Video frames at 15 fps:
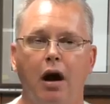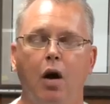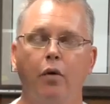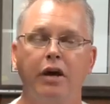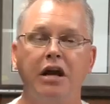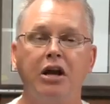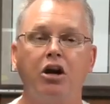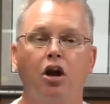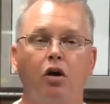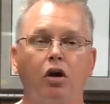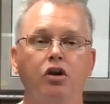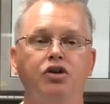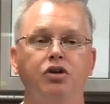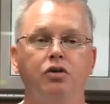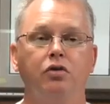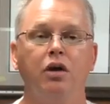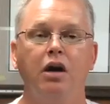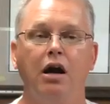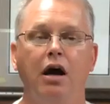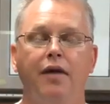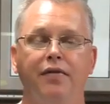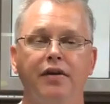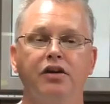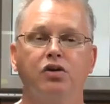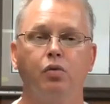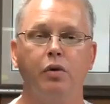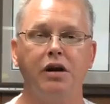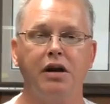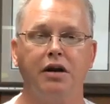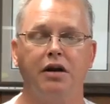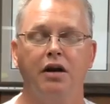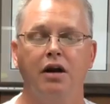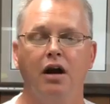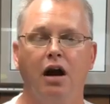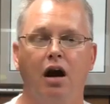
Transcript: But I want to encourage you uh, this week.